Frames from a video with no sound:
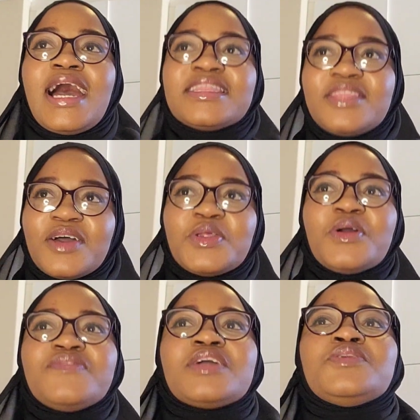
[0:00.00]
I don't know
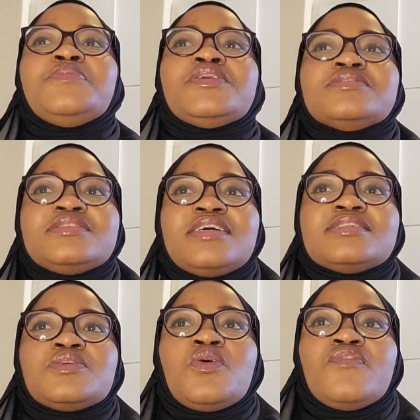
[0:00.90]
if they could be considered
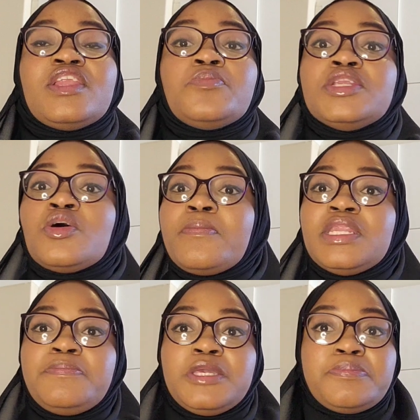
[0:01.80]
as a core value, but not
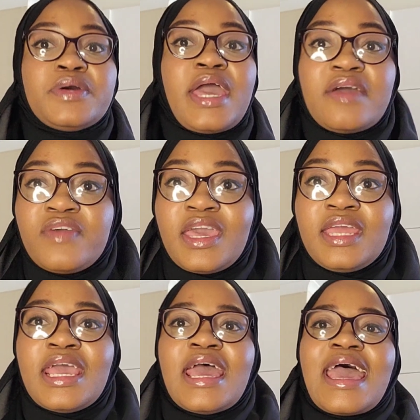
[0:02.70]
many people have it.